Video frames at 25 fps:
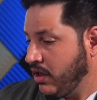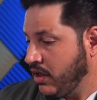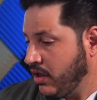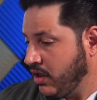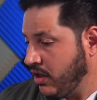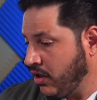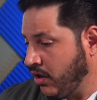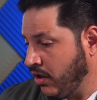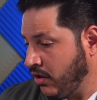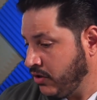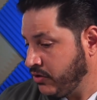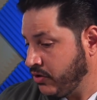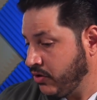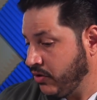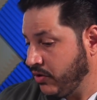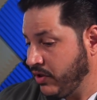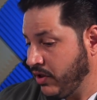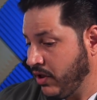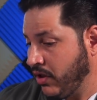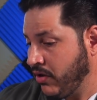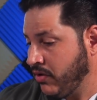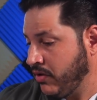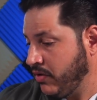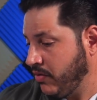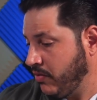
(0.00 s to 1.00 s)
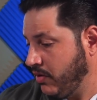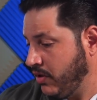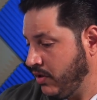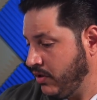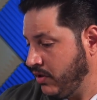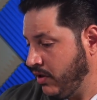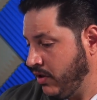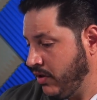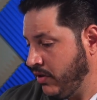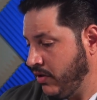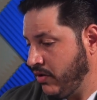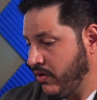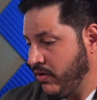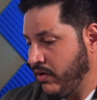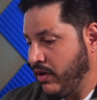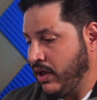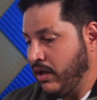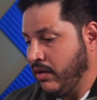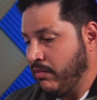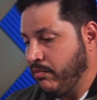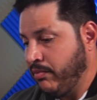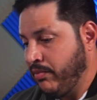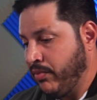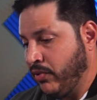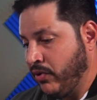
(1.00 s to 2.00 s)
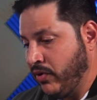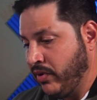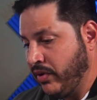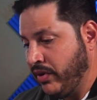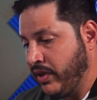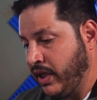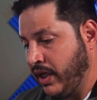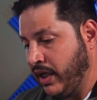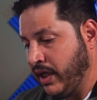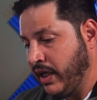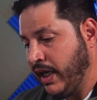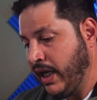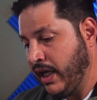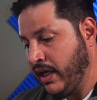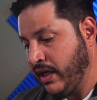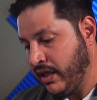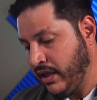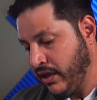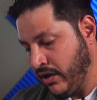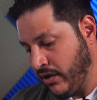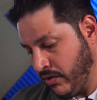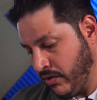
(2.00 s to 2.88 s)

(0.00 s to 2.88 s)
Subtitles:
Also, another important thing I added here